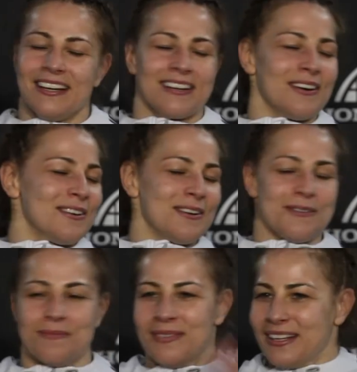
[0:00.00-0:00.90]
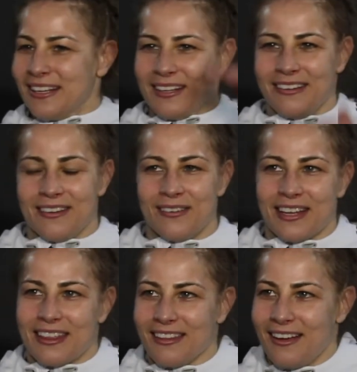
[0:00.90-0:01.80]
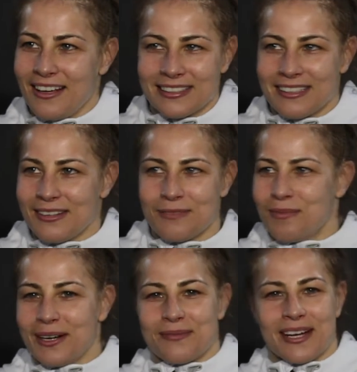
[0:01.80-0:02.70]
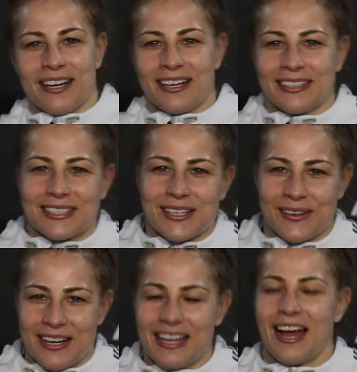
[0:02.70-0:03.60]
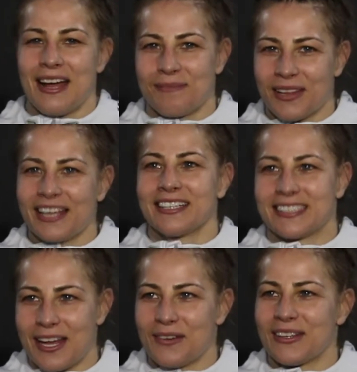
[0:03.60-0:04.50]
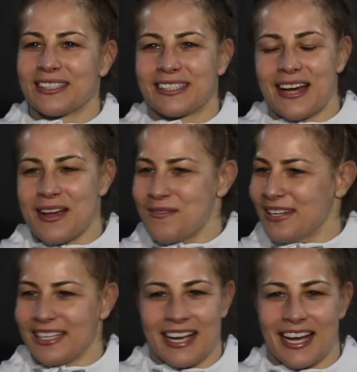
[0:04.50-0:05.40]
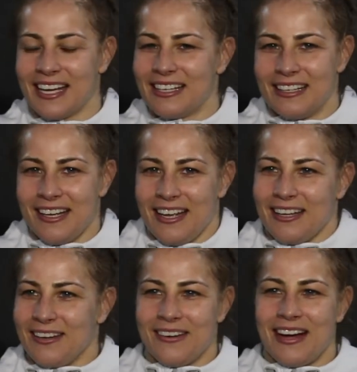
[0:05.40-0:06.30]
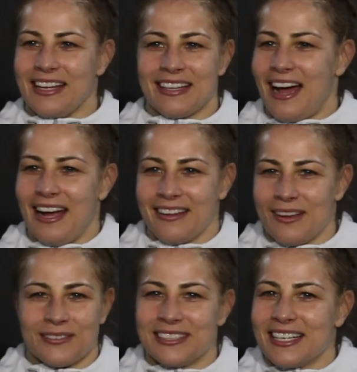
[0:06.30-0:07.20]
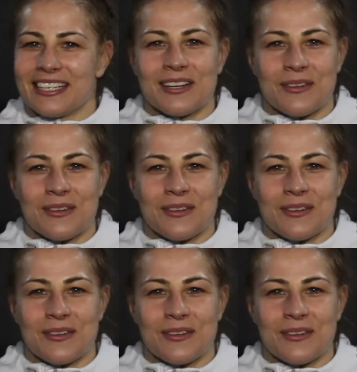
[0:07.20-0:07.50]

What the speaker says: go home, you know, with the loss. That would break my heart. So I played it safe this time, and you know, I loved it.